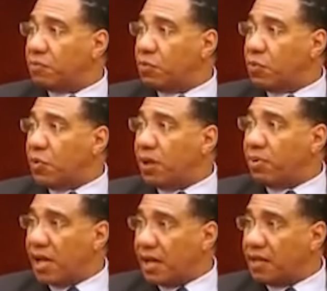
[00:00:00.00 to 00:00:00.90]
who
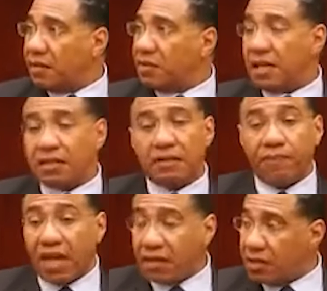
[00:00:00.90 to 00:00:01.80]
apply. And
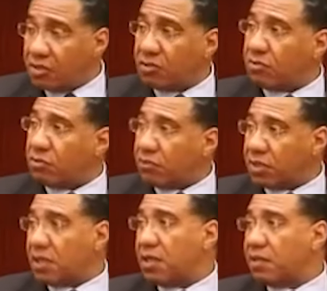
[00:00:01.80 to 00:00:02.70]
that is
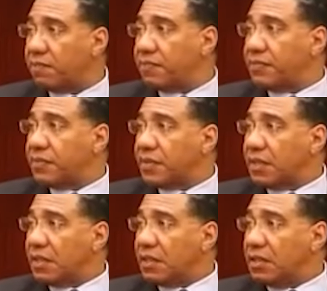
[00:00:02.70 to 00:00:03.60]
critical
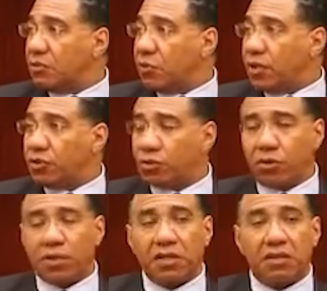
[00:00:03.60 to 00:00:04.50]
to
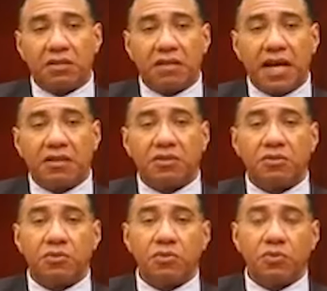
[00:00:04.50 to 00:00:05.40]
ensuring
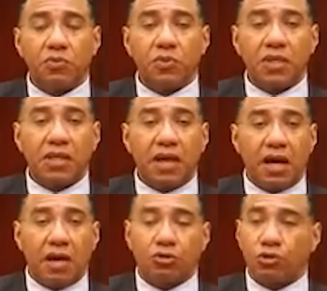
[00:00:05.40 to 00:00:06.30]
that we
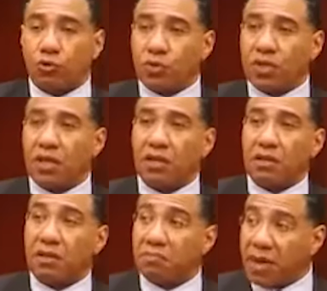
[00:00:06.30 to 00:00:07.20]
are choosing
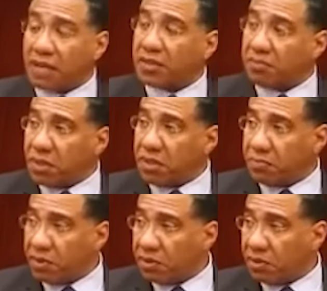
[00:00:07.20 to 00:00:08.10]
the best
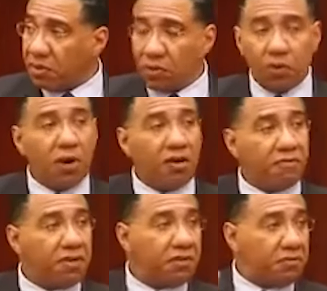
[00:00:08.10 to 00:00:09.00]
people who are
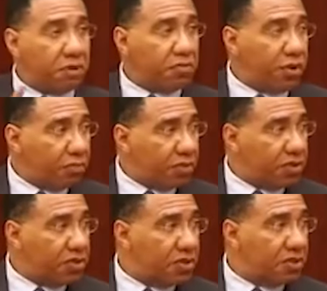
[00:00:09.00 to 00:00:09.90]
fit for
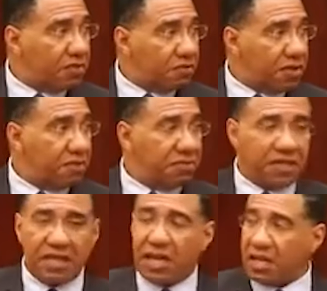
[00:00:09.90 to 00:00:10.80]
purpose, fit for
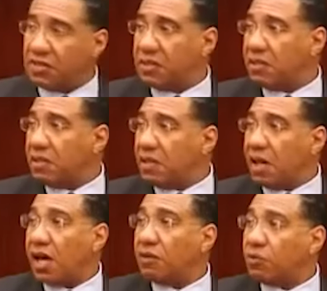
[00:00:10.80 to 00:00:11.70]
task,
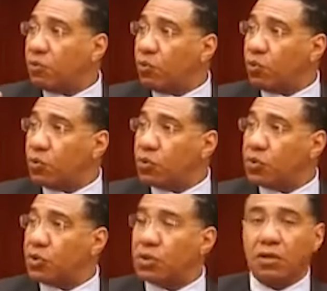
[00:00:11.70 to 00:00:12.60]
and
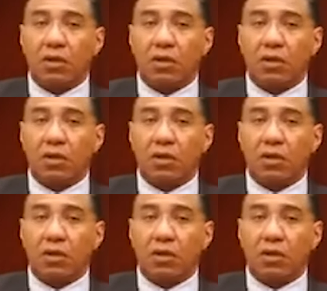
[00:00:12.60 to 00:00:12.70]
whose